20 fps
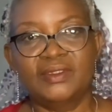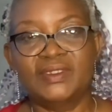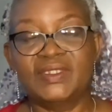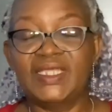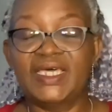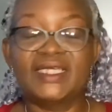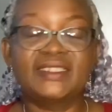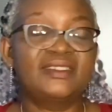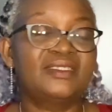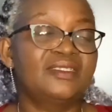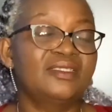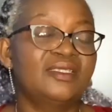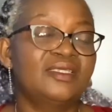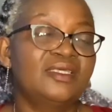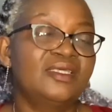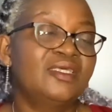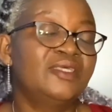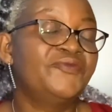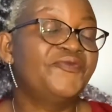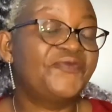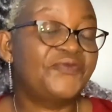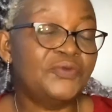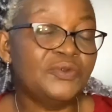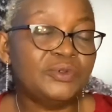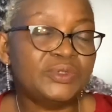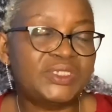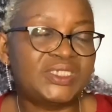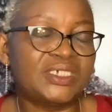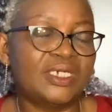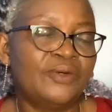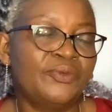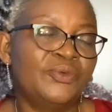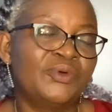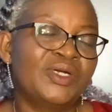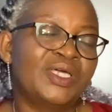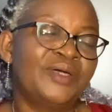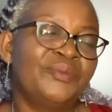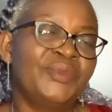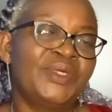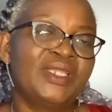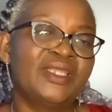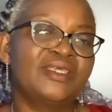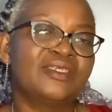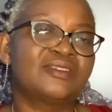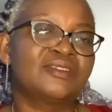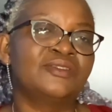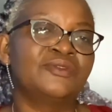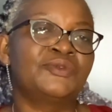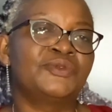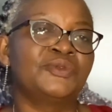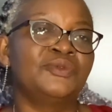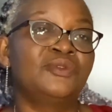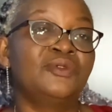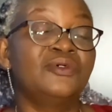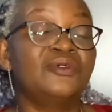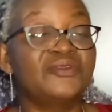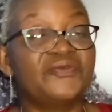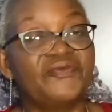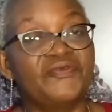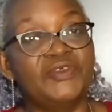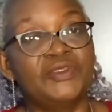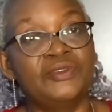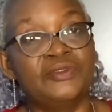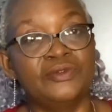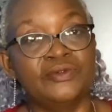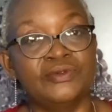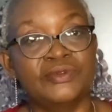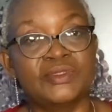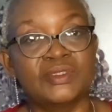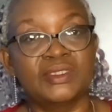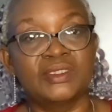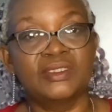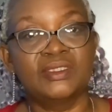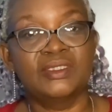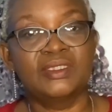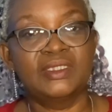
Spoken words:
that in future will come and listen to those videos